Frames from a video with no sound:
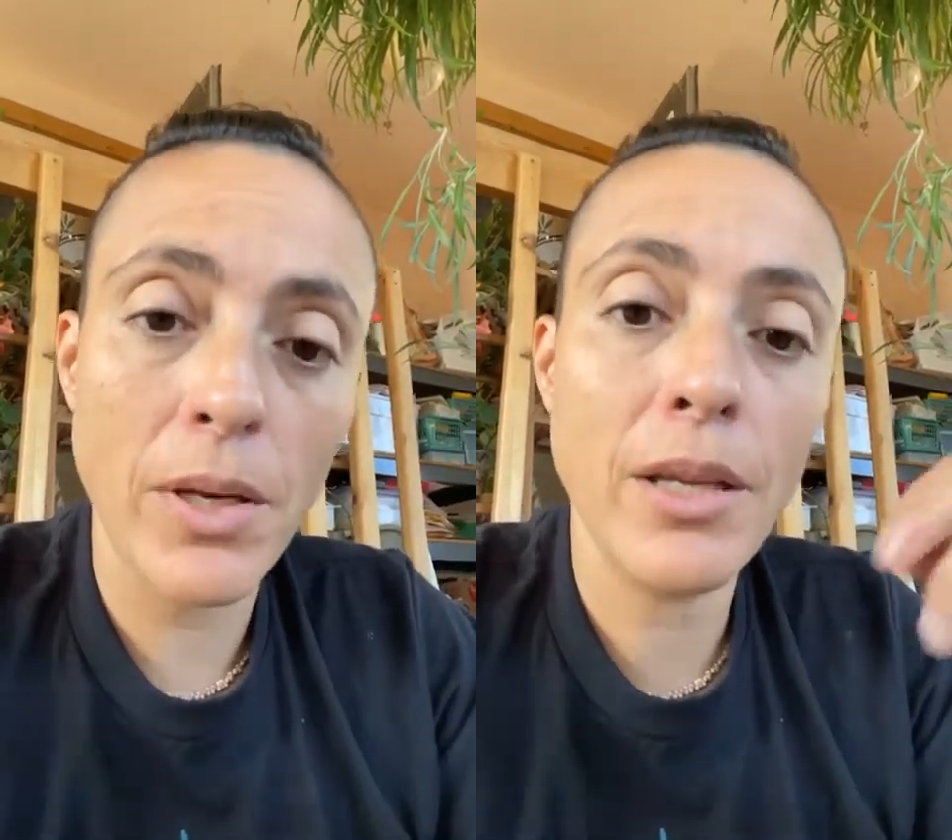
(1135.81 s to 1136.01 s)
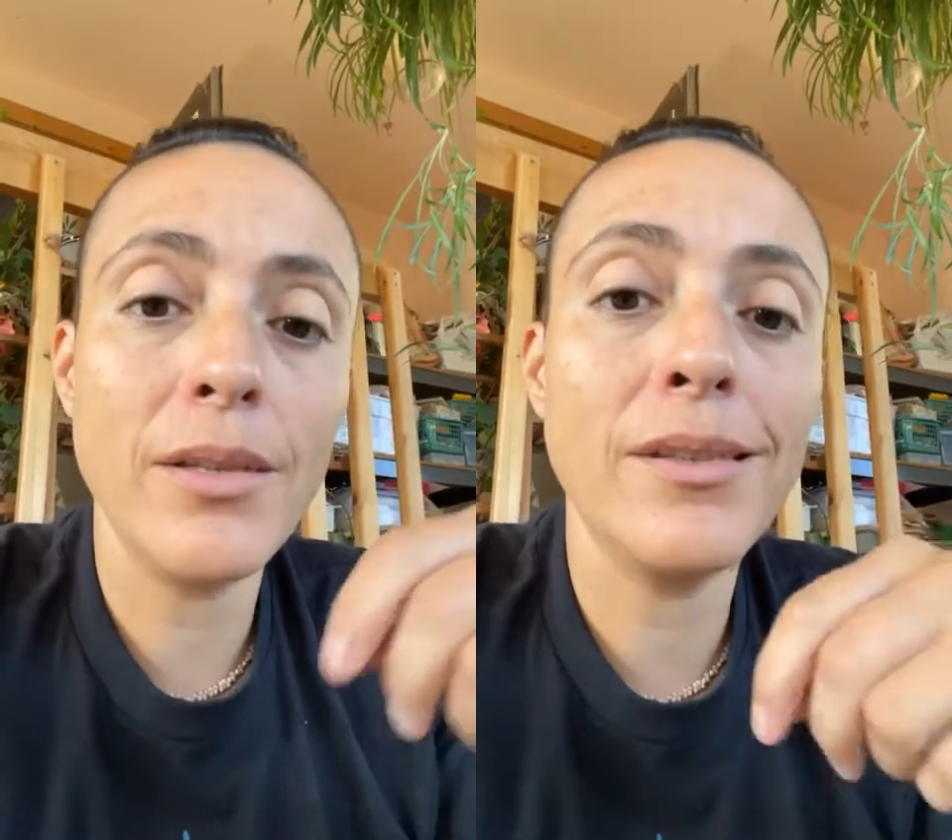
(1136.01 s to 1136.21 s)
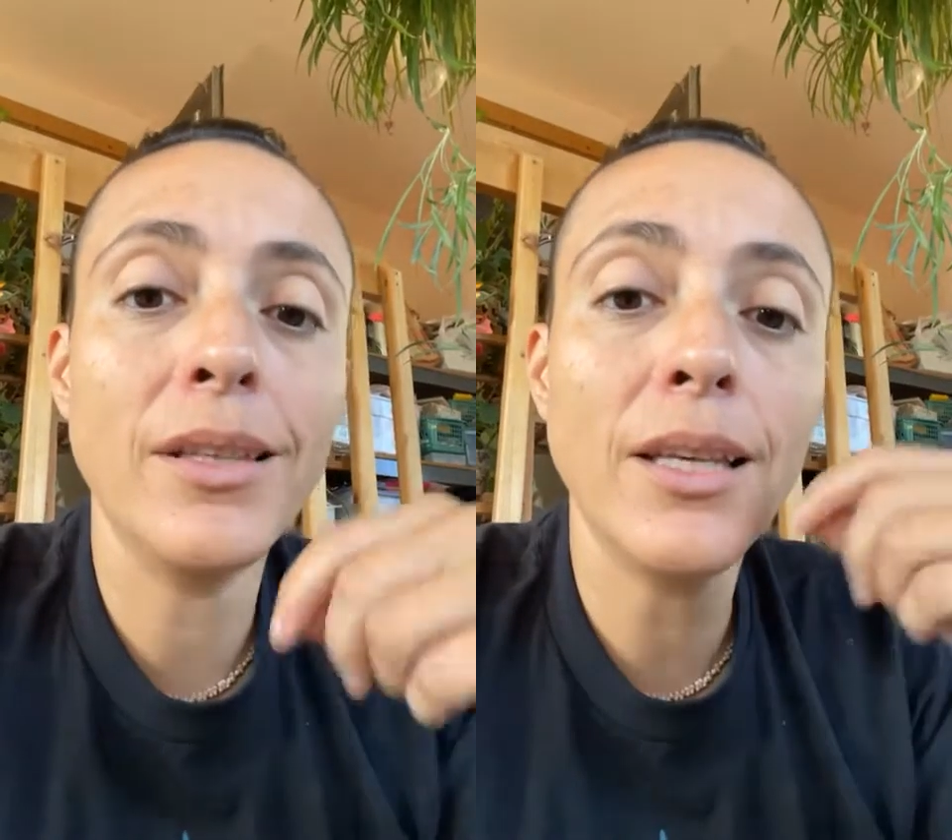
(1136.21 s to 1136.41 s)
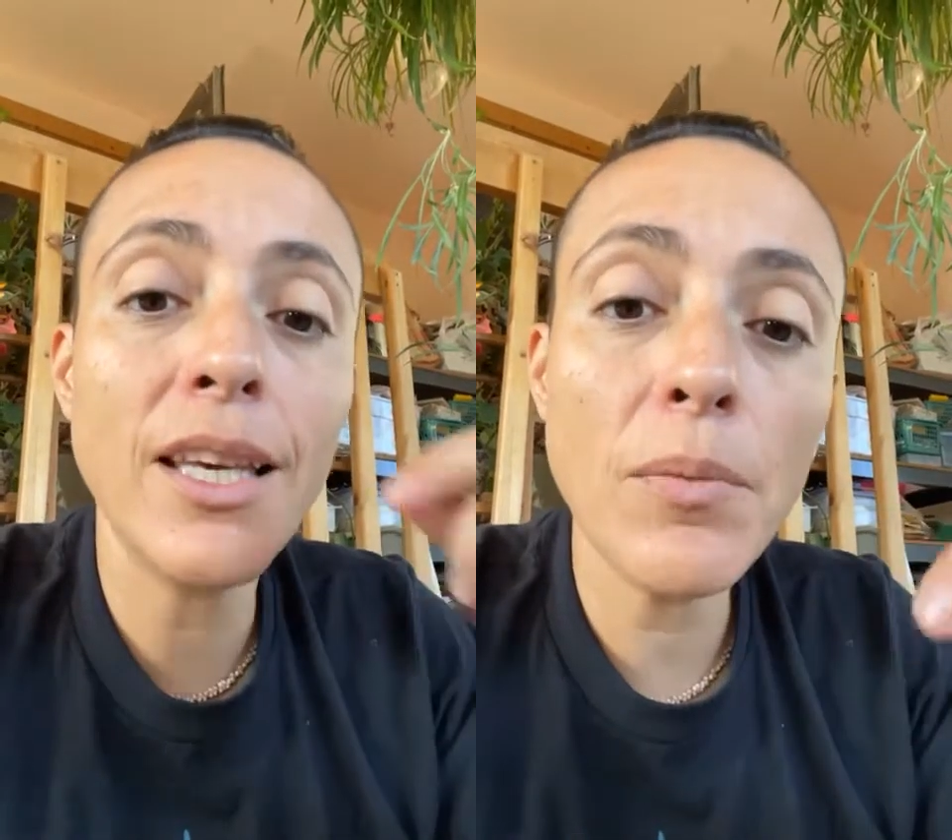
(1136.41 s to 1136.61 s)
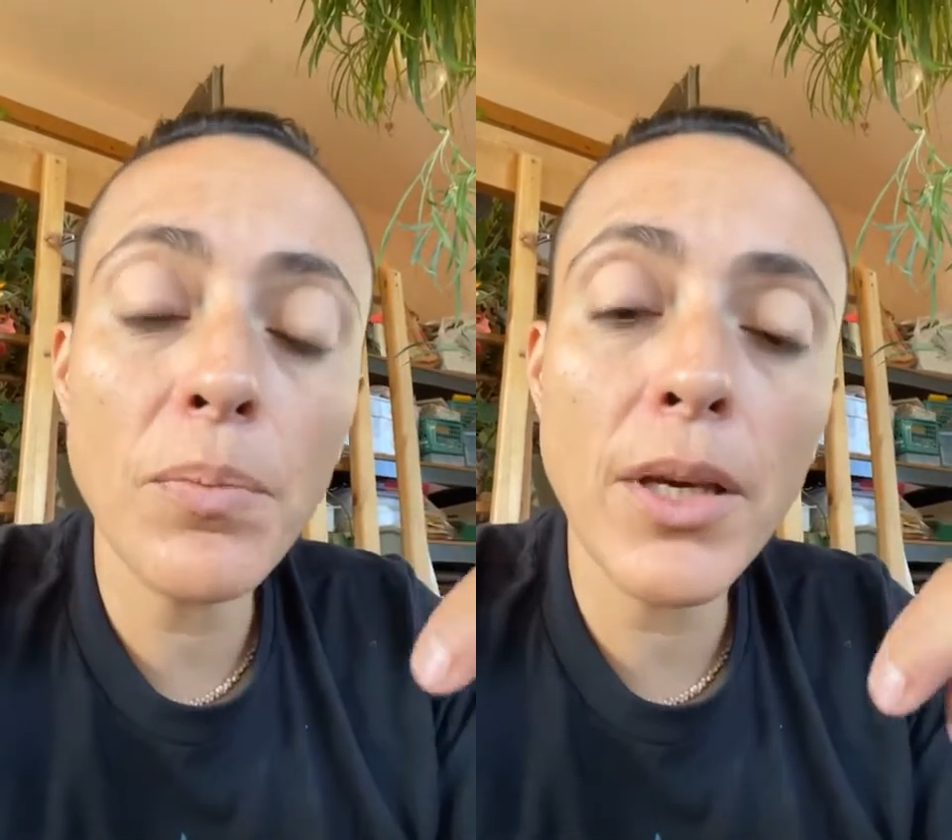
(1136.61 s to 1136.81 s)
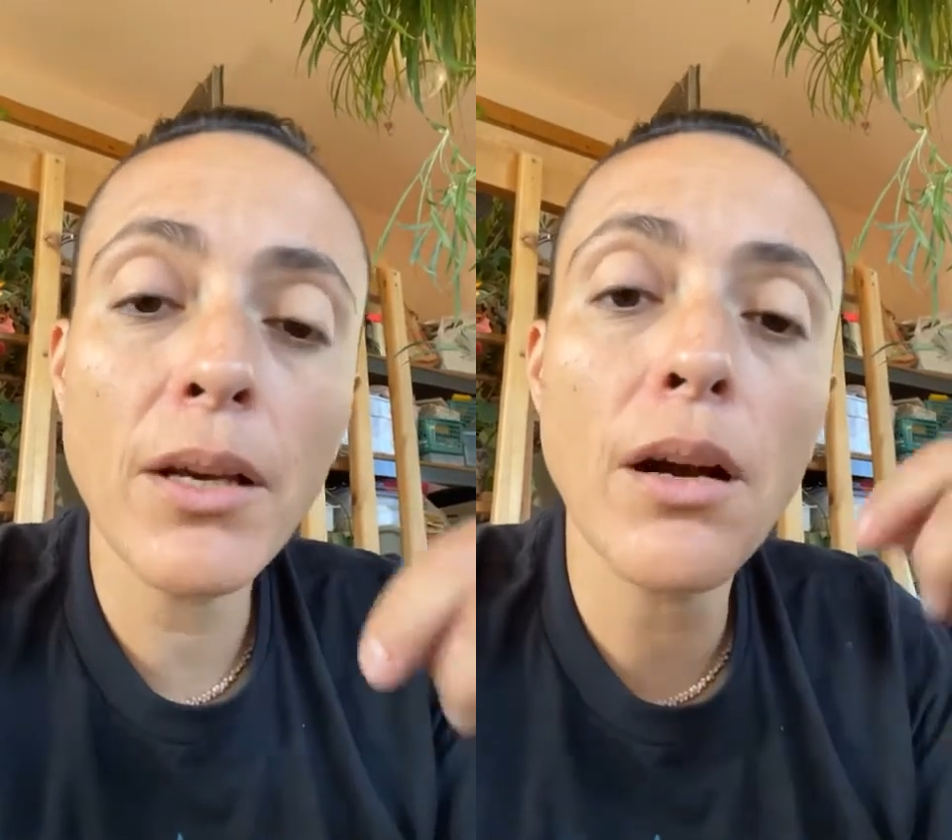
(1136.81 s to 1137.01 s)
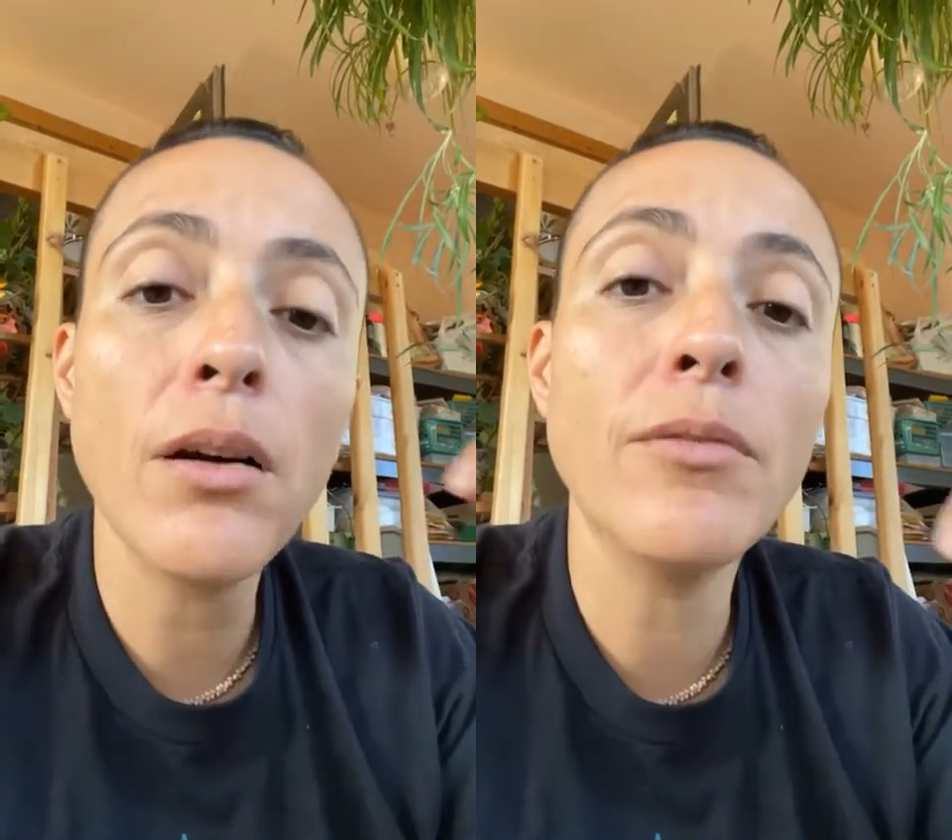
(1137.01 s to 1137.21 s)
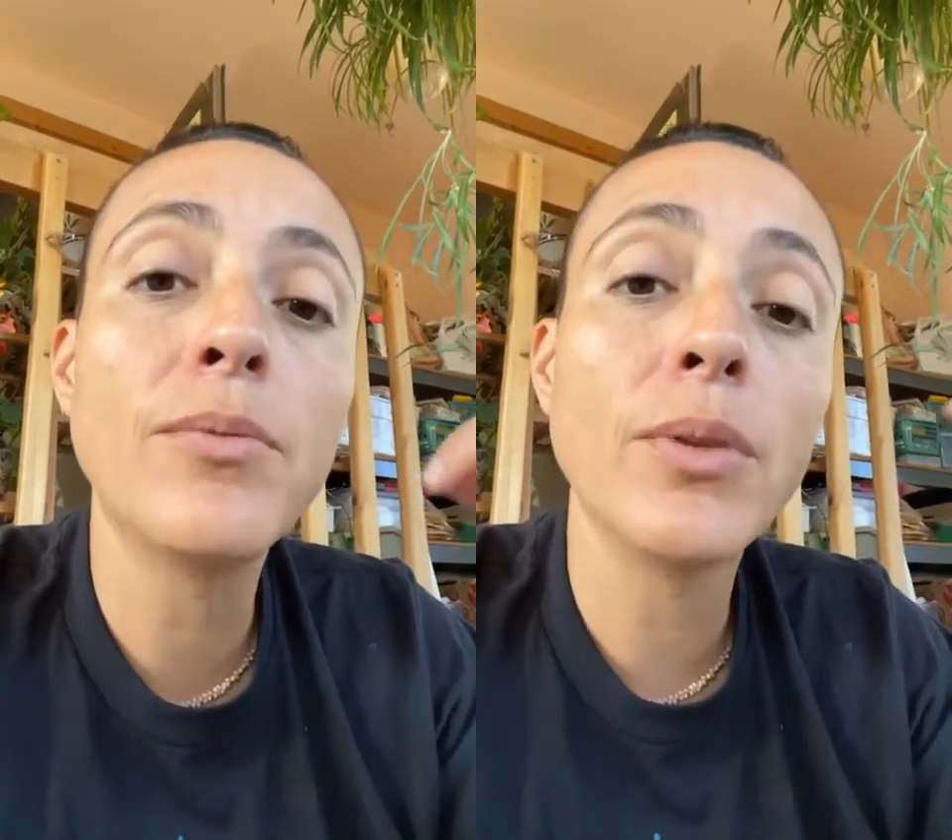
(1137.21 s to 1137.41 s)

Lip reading: it is the keeping of